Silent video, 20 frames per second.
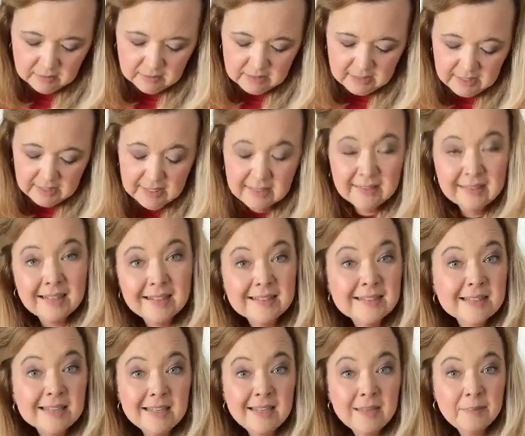because I get
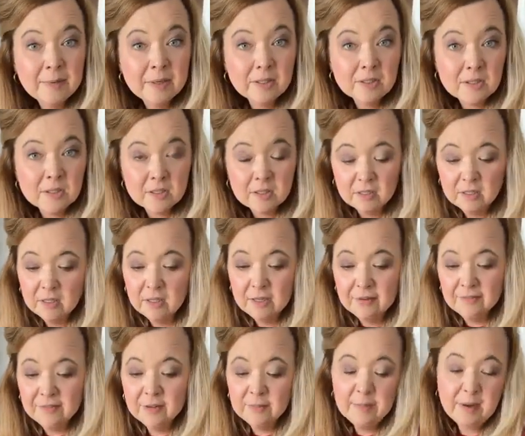lots of emails
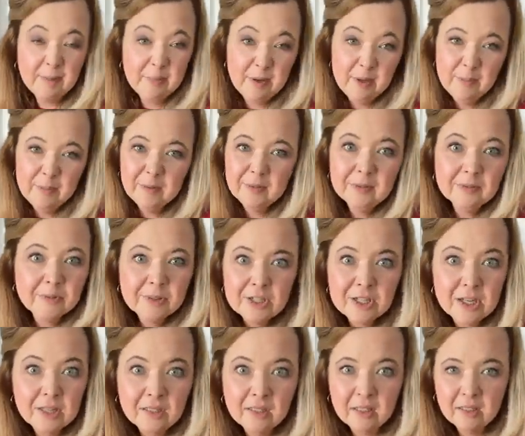from my people,
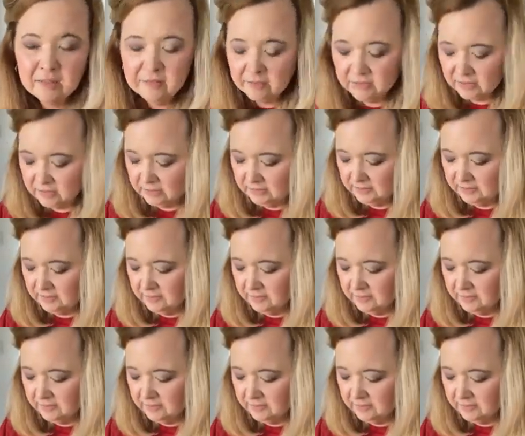which I love.